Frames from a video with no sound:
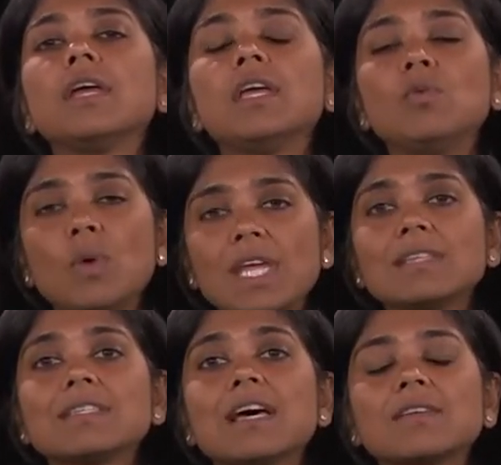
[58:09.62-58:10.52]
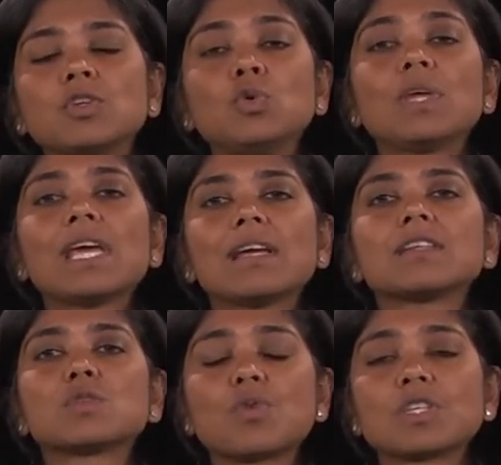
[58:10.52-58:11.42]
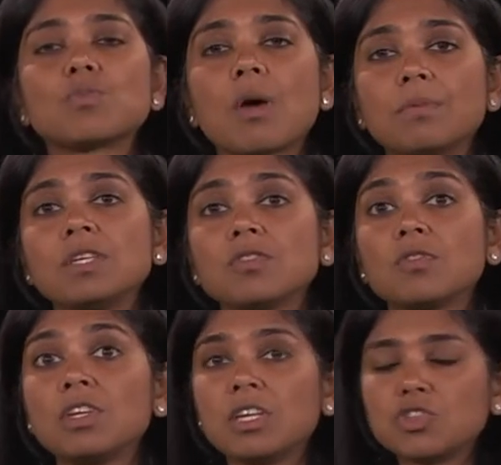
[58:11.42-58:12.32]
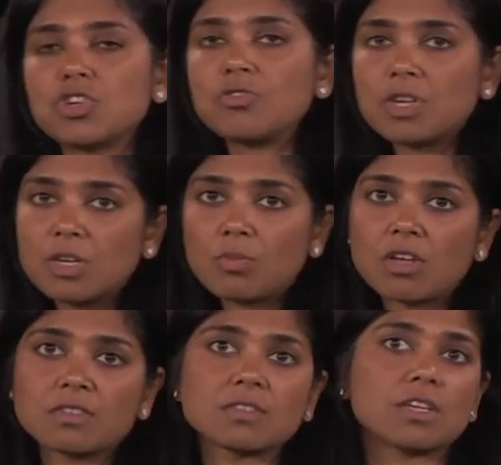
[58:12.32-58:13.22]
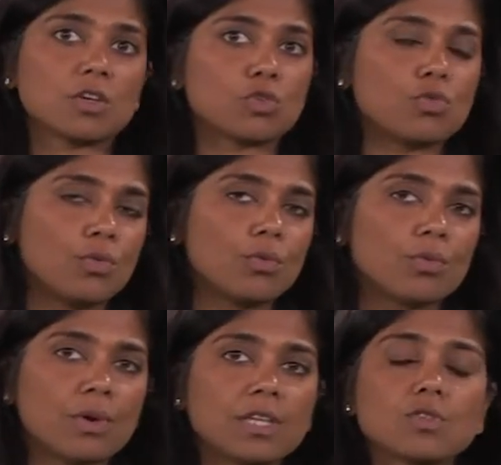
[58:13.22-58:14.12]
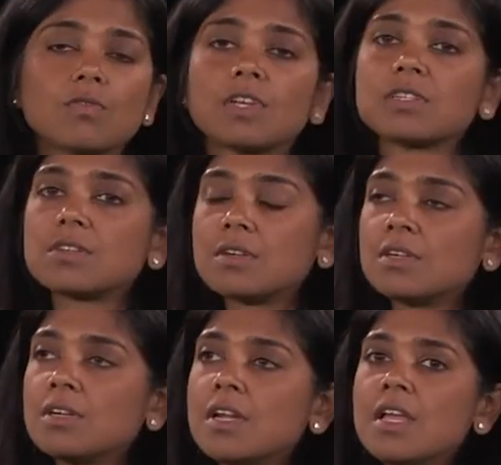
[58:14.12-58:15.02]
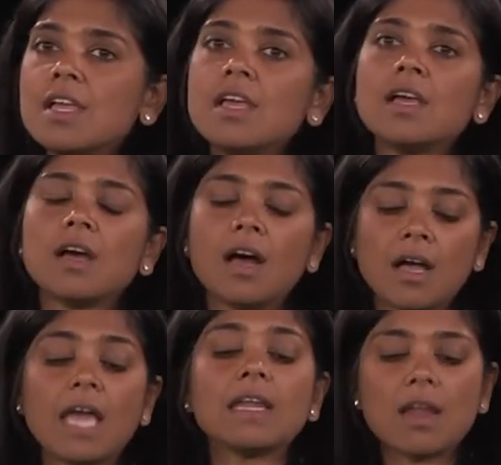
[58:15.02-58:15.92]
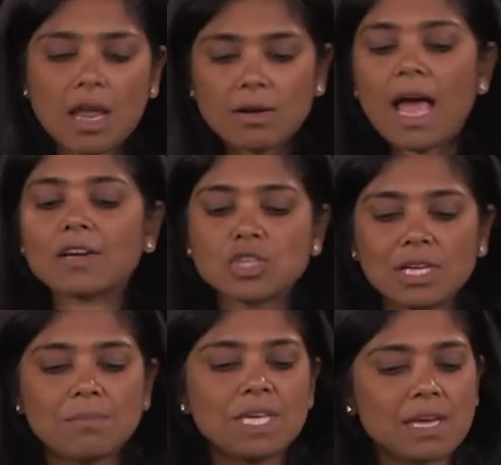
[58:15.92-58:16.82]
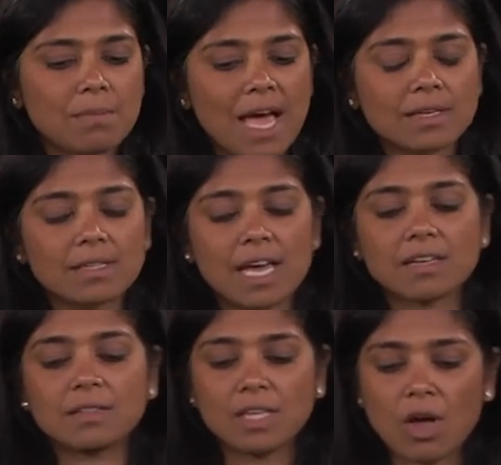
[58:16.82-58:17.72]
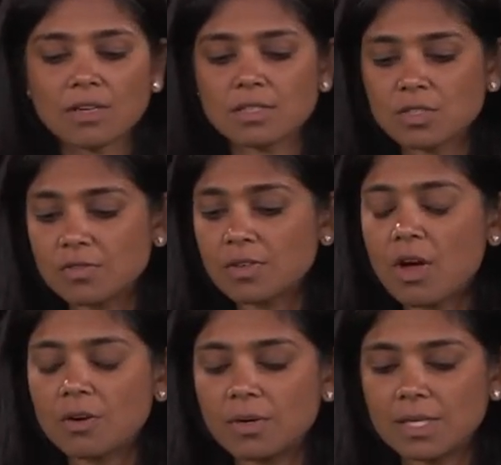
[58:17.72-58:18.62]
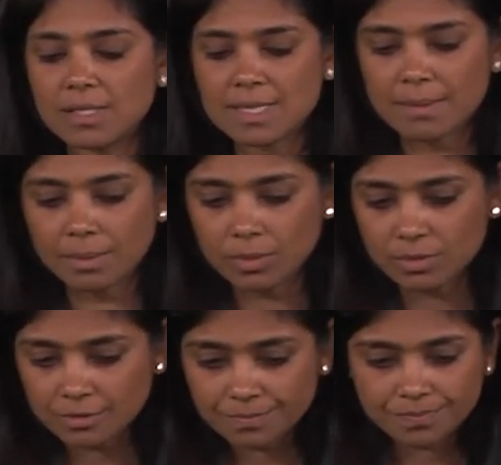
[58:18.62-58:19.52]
in ways that you can't express properties of the data generating process that are true, right? So if there are certain, uh, and actually let me get back to that in the context of concrete examples.